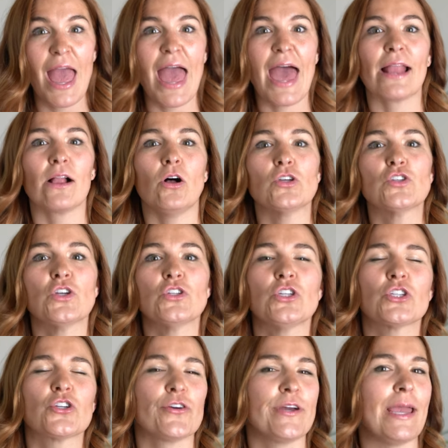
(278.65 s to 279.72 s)
and also
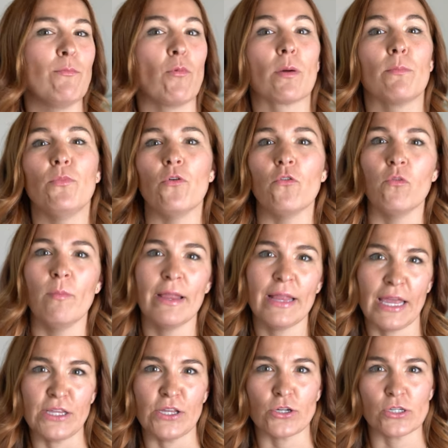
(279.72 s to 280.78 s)
just create more movement
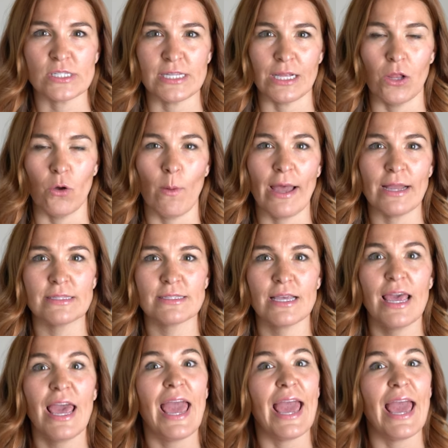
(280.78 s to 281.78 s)
in your silhouette.